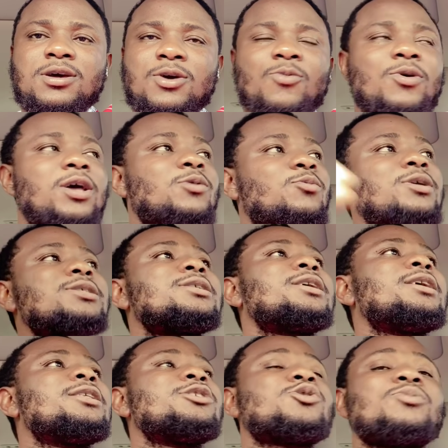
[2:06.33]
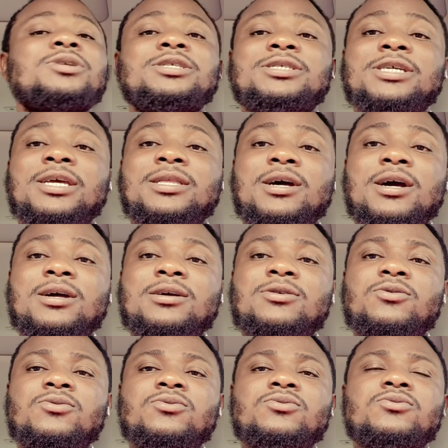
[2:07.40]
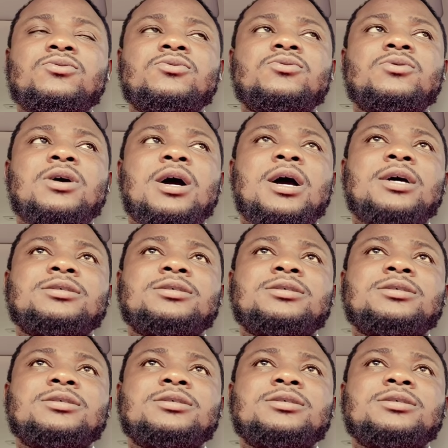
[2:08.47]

Well, Wizkid is with Jada, who